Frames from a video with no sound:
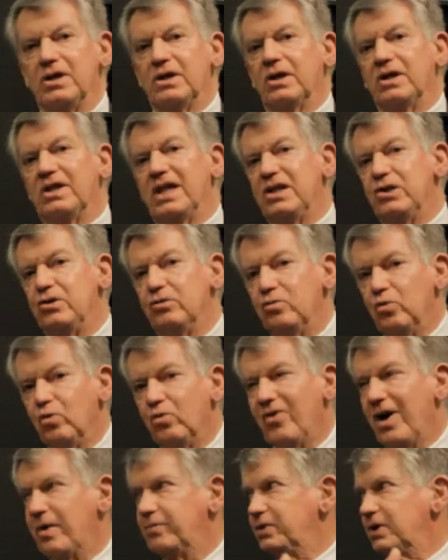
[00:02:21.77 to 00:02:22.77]
And then you
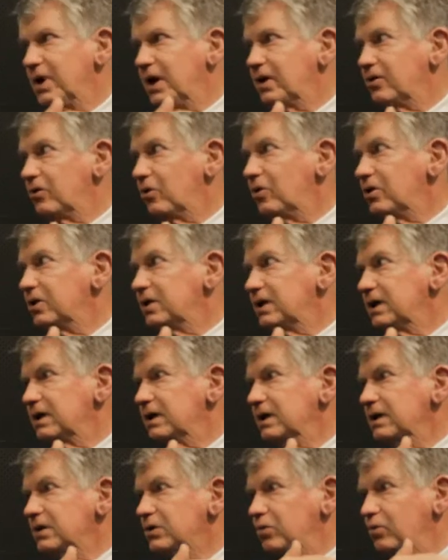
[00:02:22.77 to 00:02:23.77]
move up the hierarchy
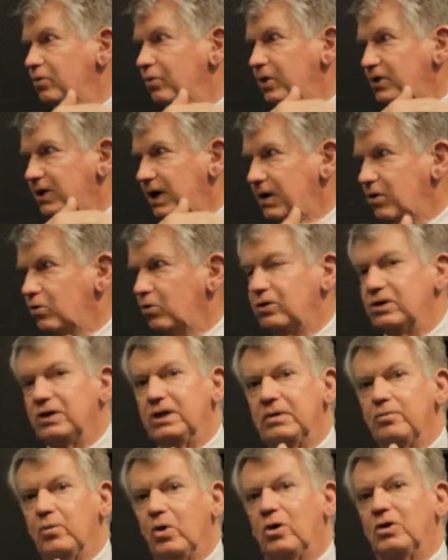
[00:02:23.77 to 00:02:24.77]
to what I call the
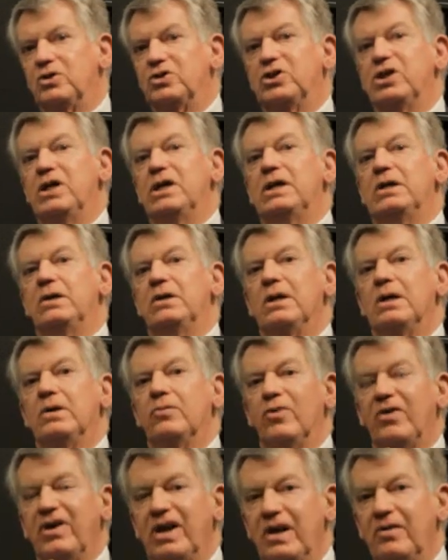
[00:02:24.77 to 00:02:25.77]
demand chain,
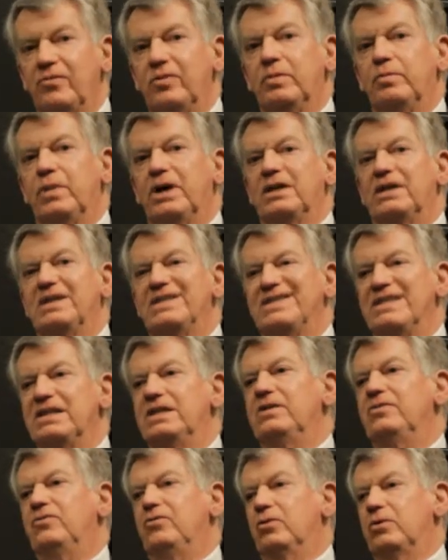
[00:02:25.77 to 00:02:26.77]
where everybody's
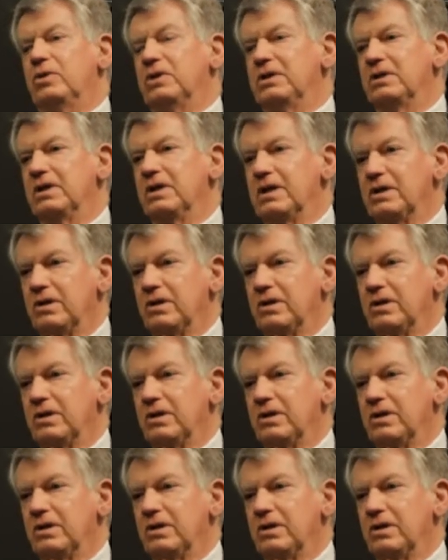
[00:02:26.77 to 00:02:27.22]
in for it,